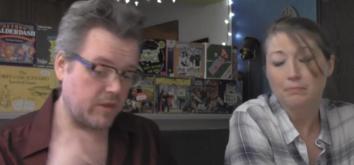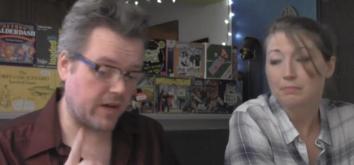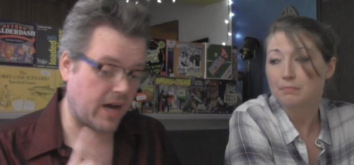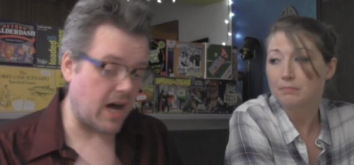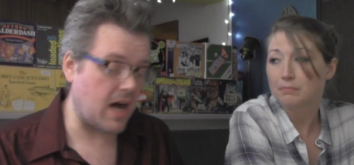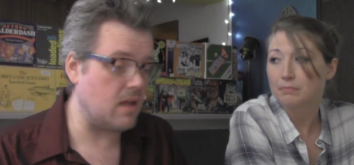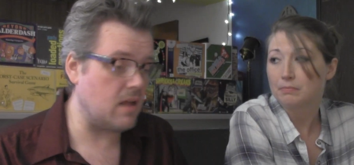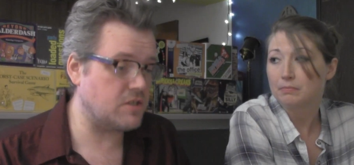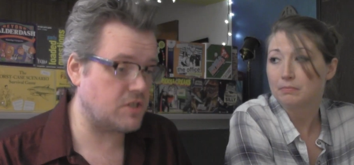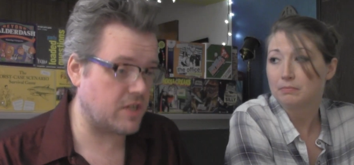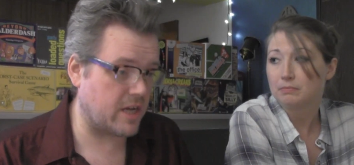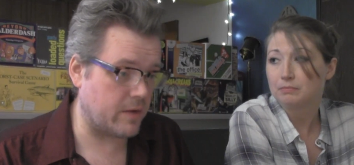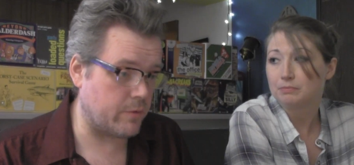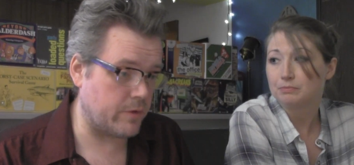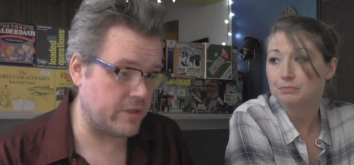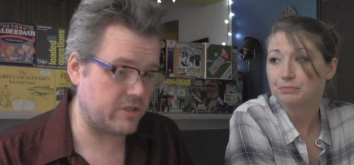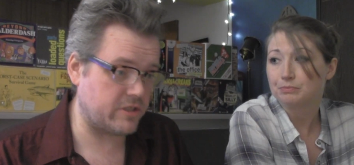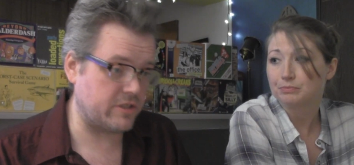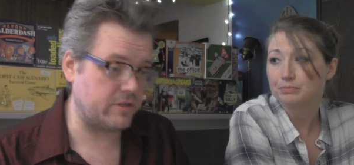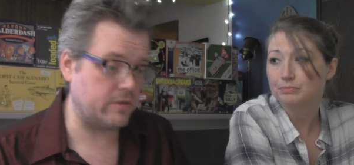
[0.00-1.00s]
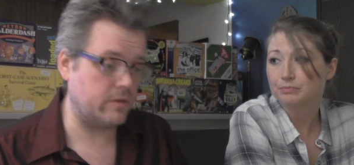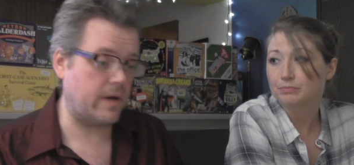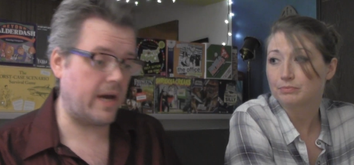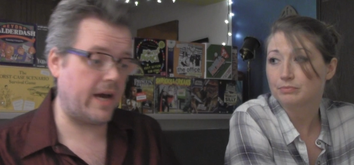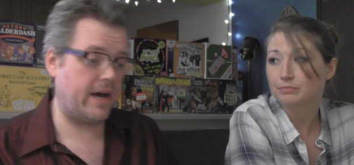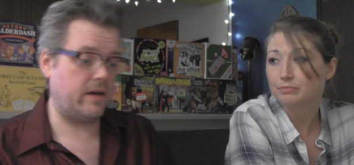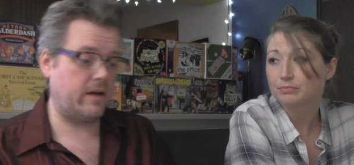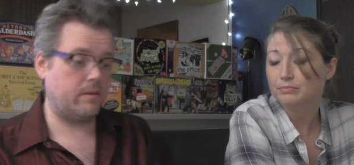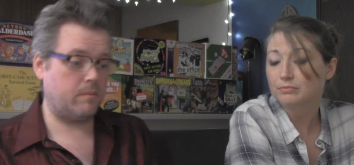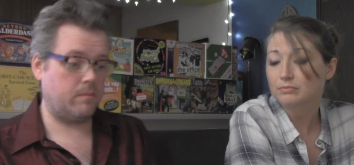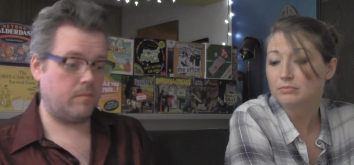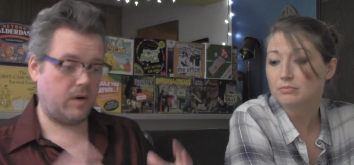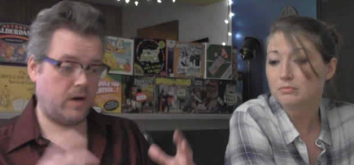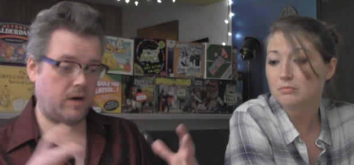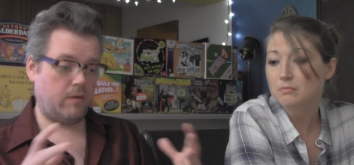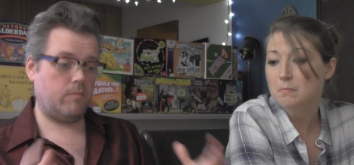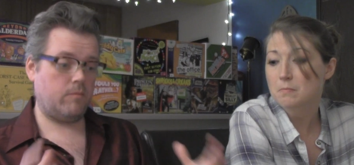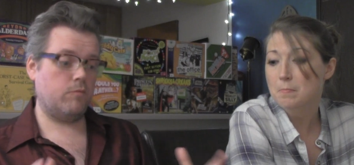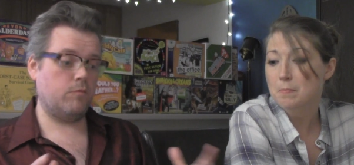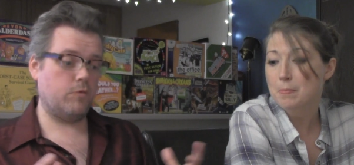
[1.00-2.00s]
Speaker 1: The college that I went to had a,
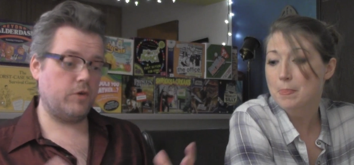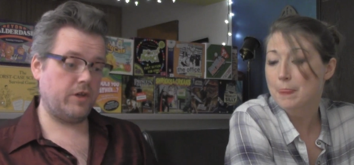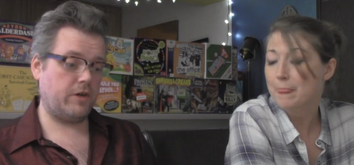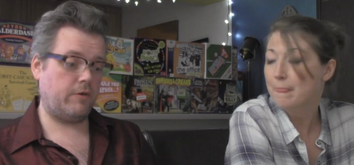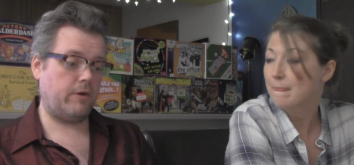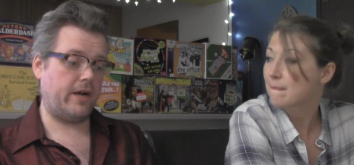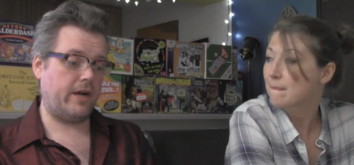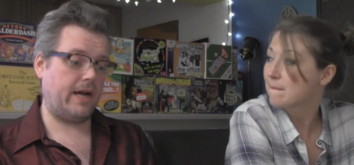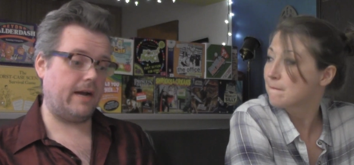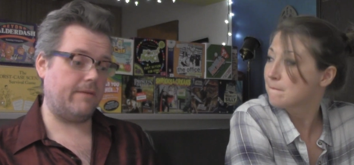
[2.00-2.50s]
a, really great